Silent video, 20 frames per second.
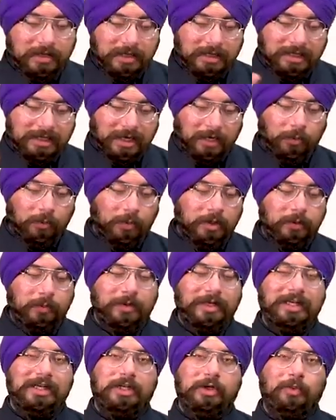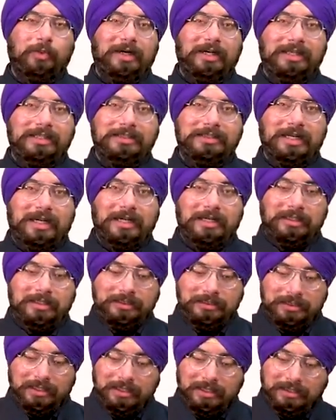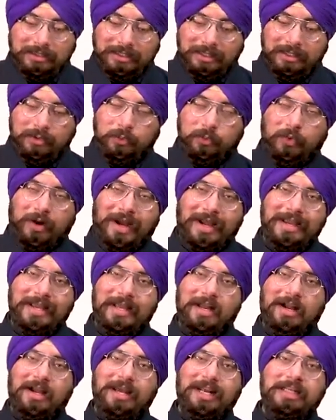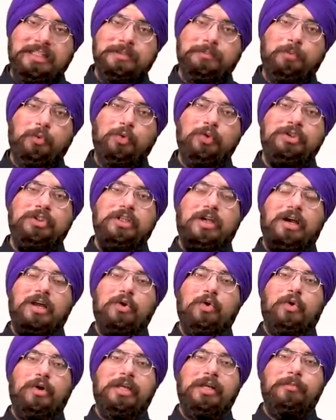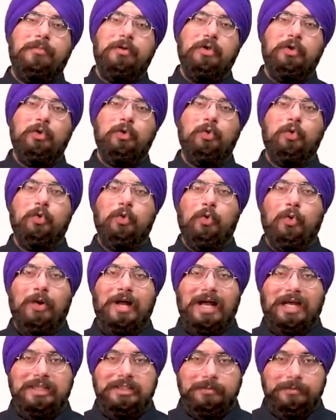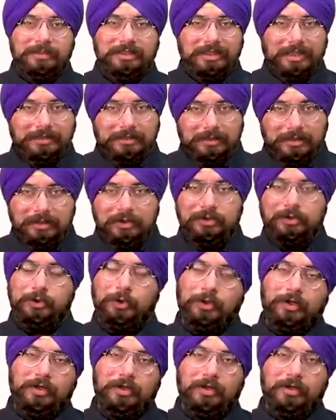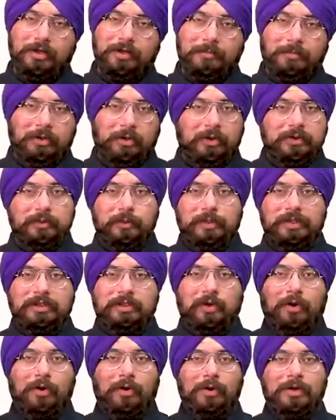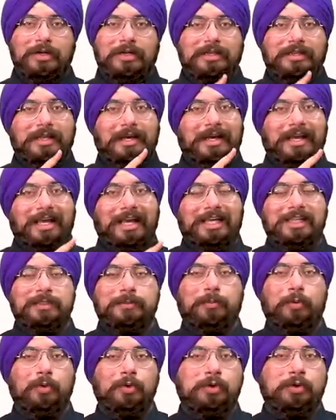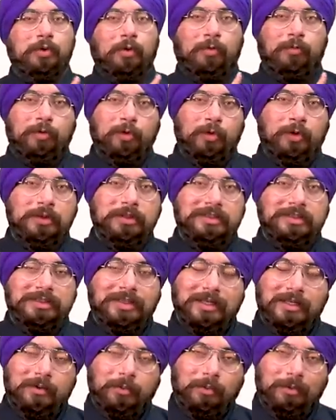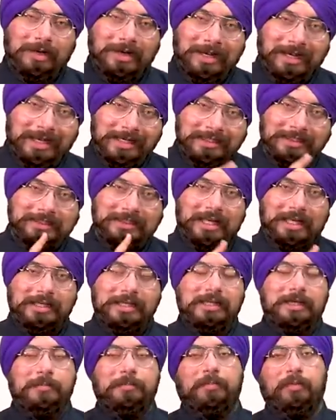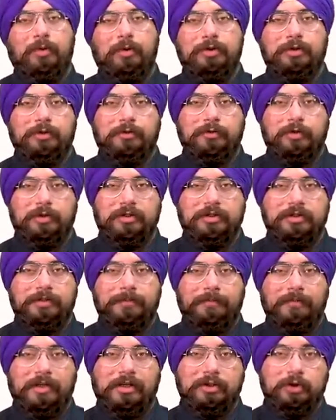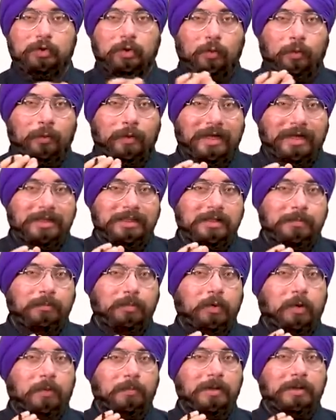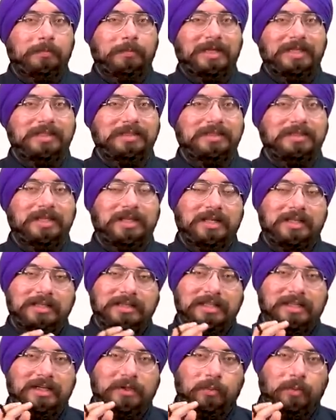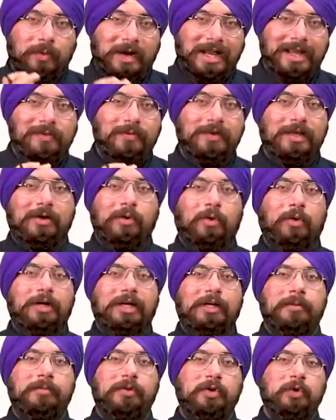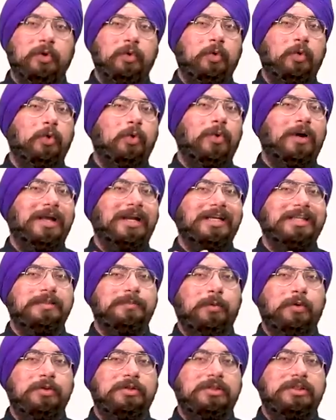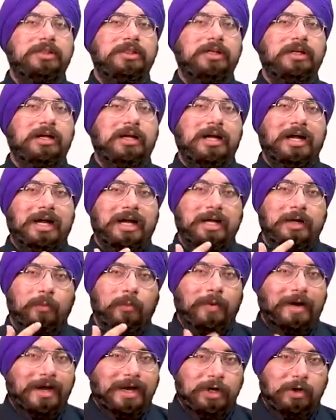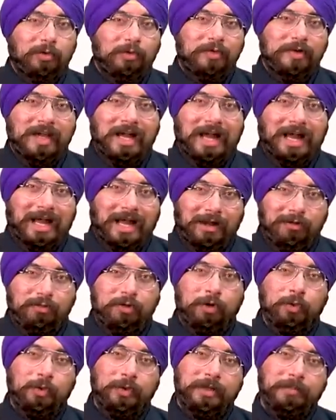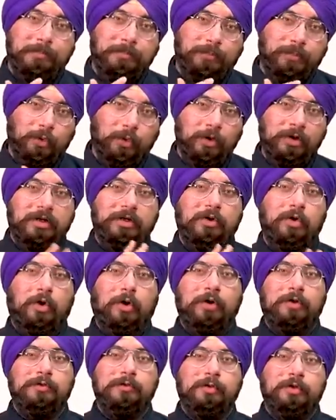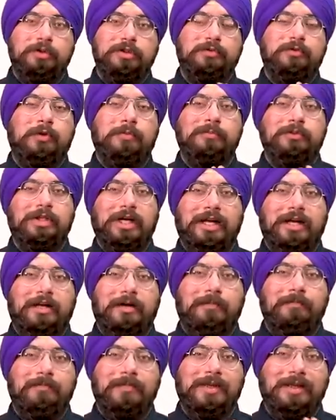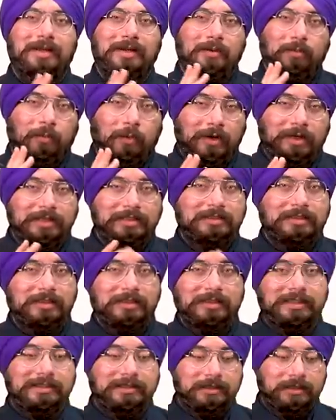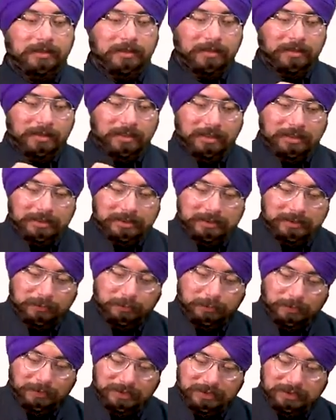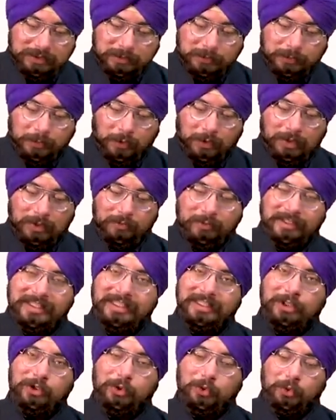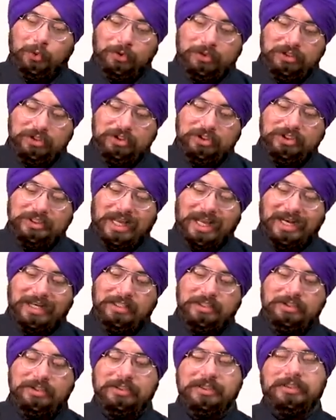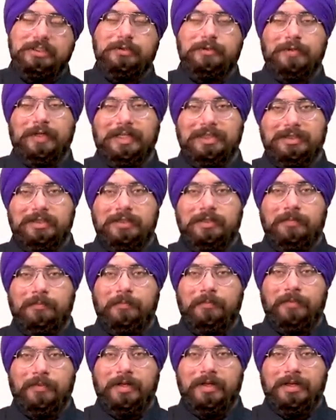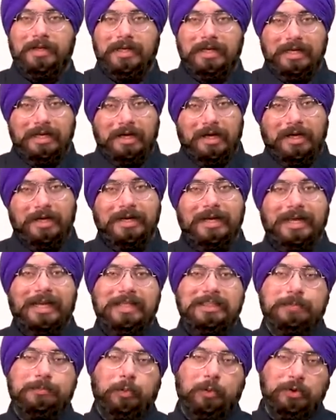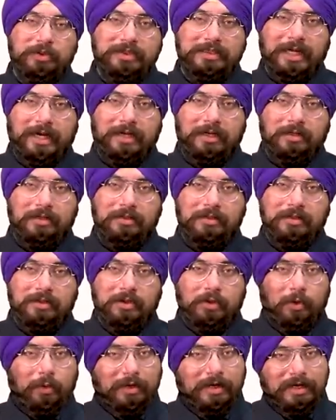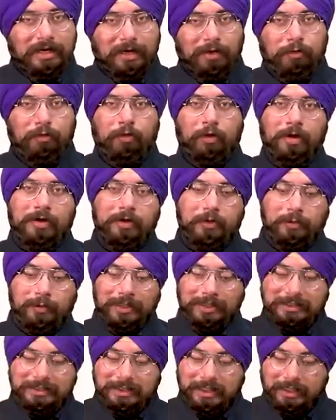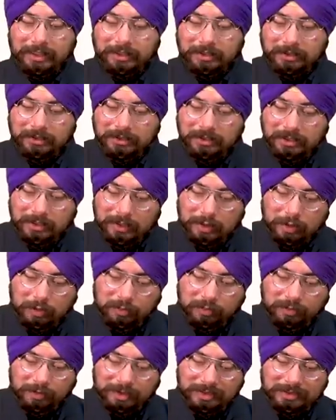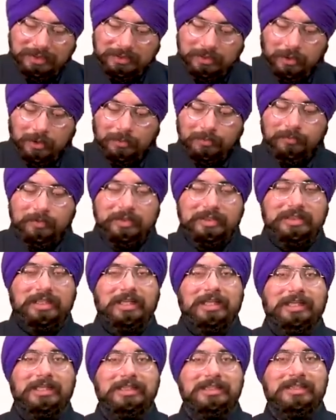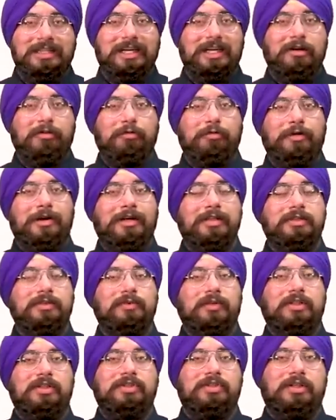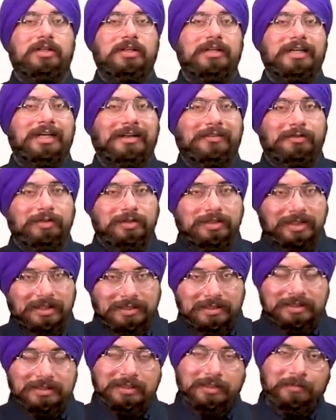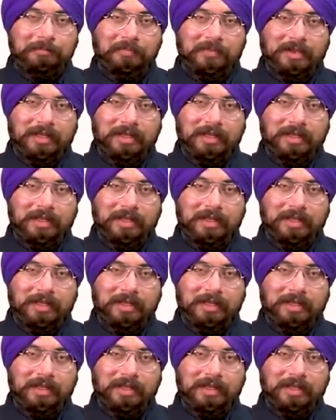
Now what we need to understand is that why our exports are not able to grow as much as it should. Because we saw that exports of goods were less than imports of goods. So where the problem is that why we are not able to grow our exports? And why do we have to import a lot of goods from China? What is the reason? See, first of all, we need to know the challenges faced in our export sector or in our foreign trade sector. First, obviously, is infrastructural deficiency.